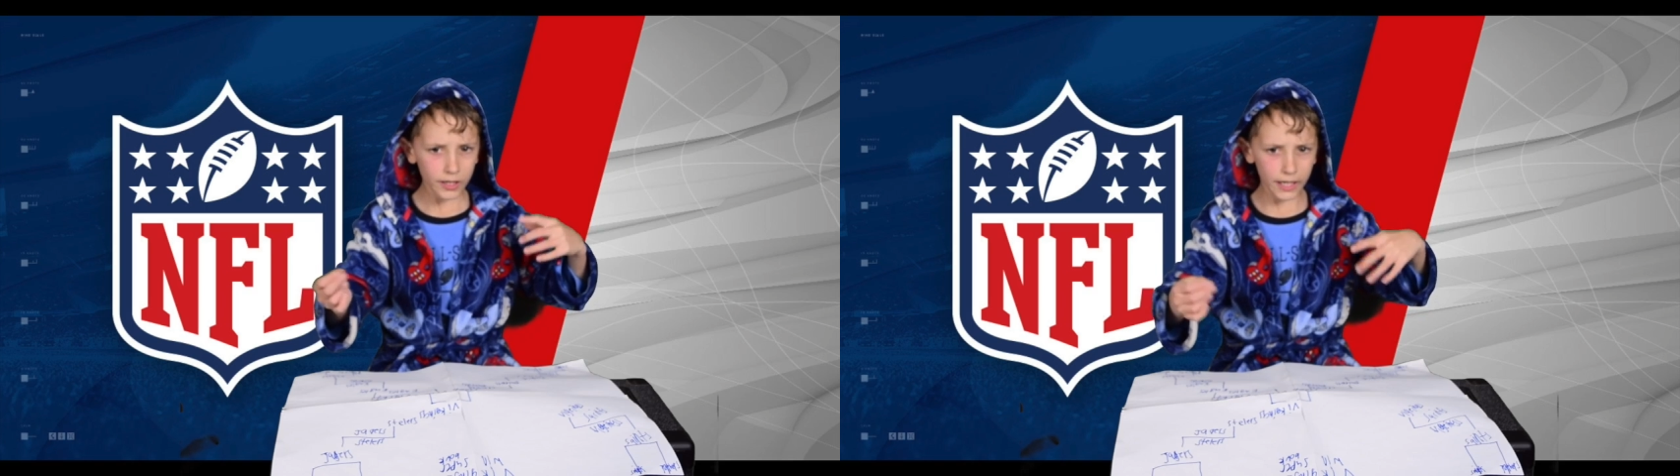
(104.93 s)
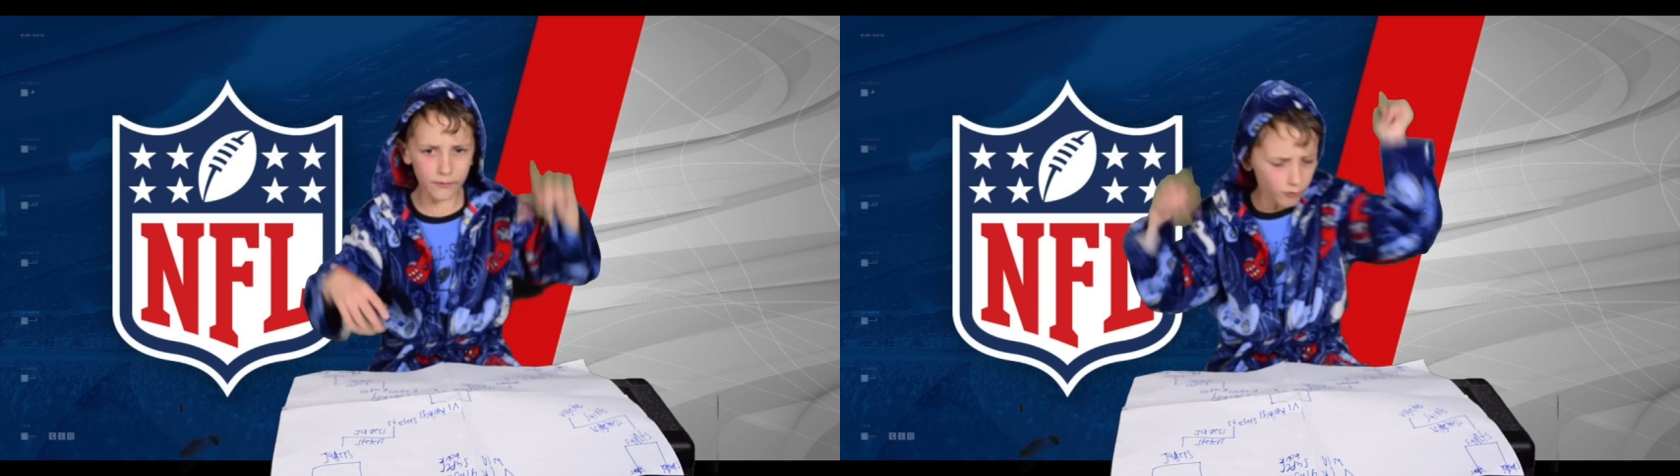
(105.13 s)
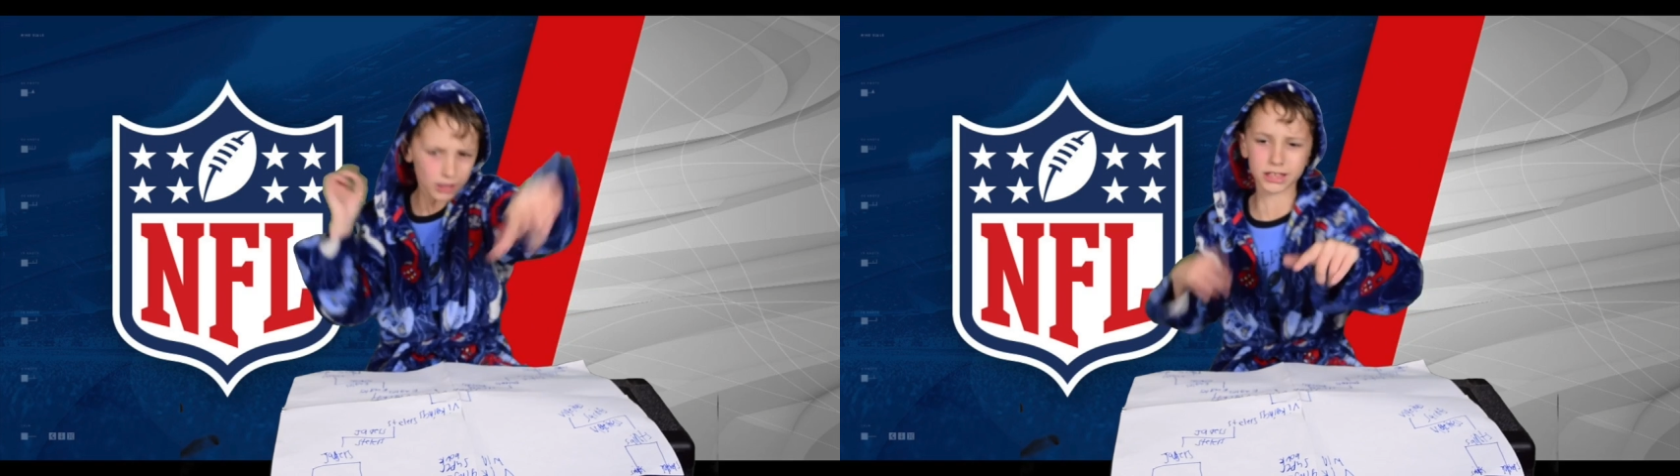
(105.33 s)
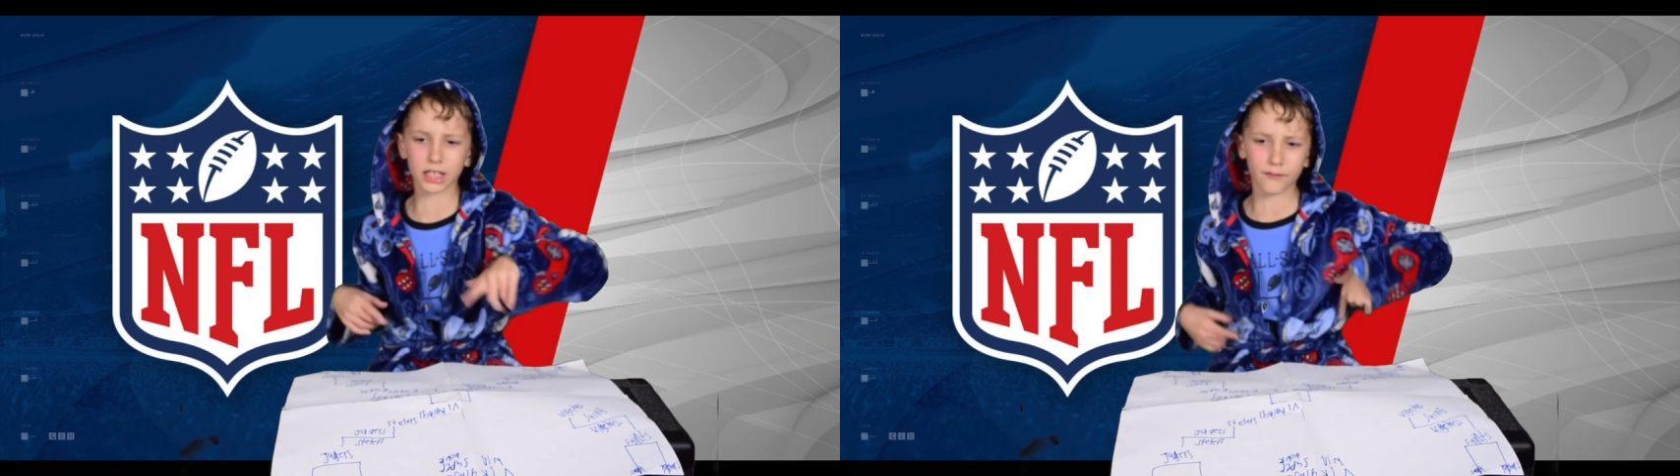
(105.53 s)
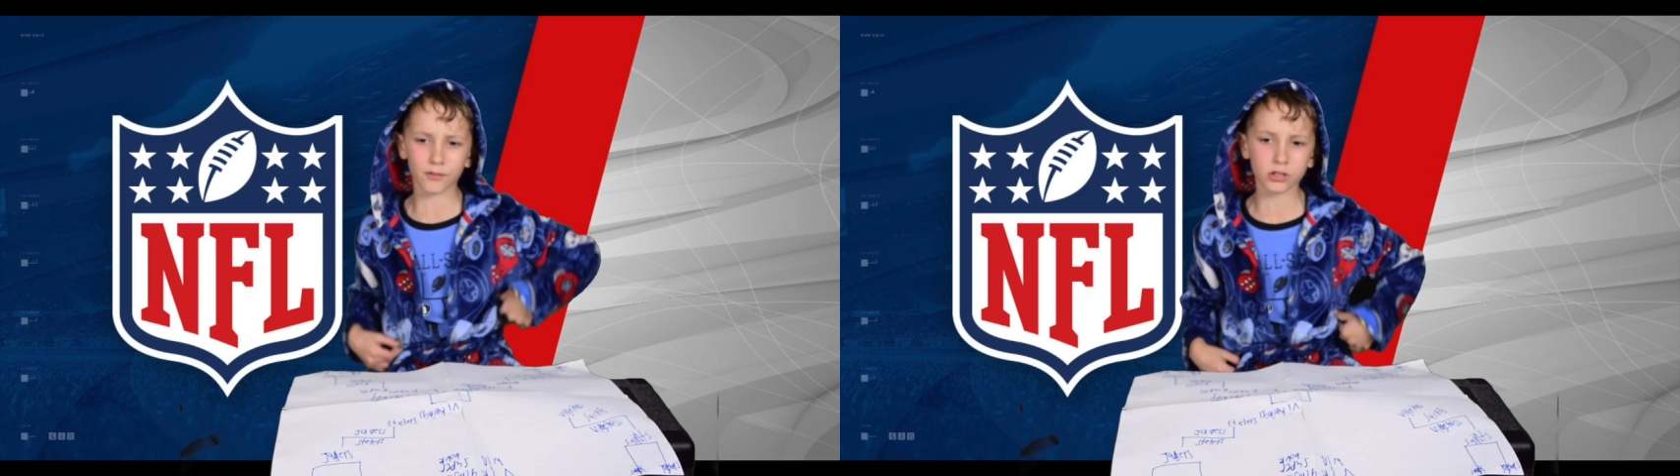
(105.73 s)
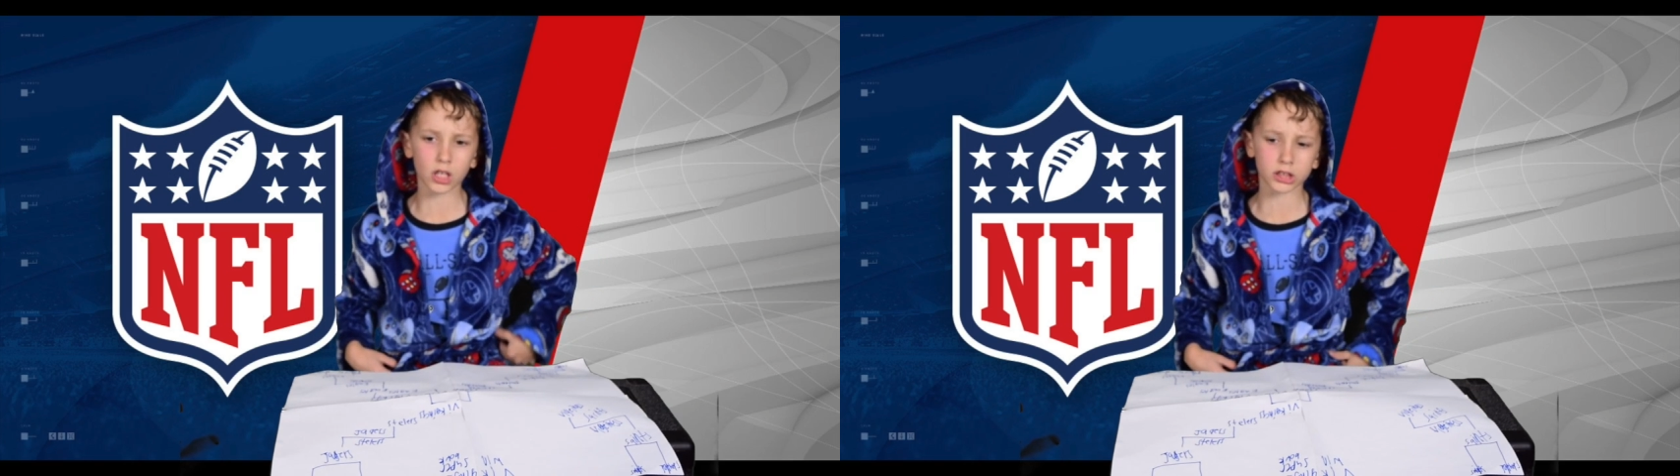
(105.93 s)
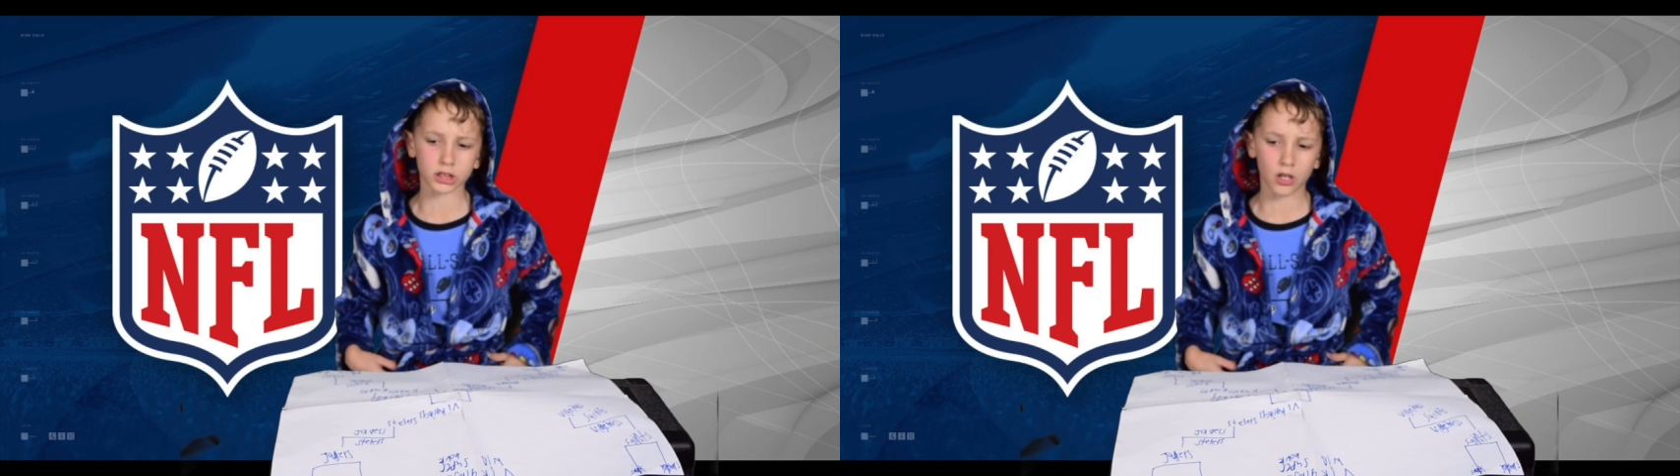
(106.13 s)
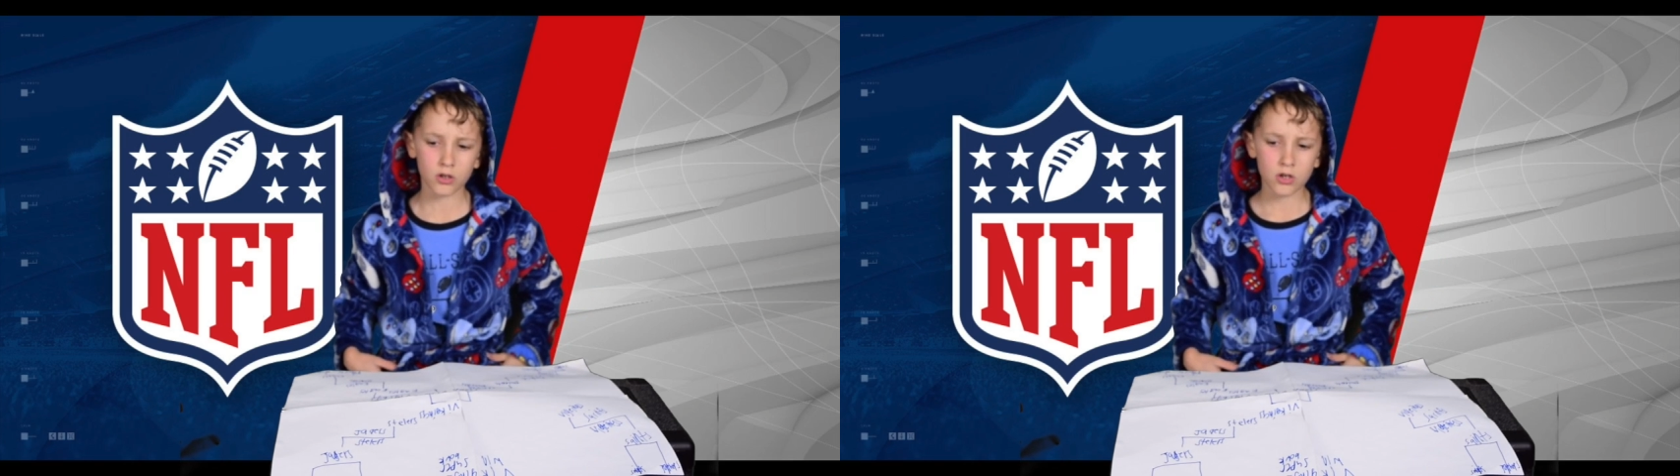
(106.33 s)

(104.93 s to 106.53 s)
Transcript: and runs it in for a touchdown.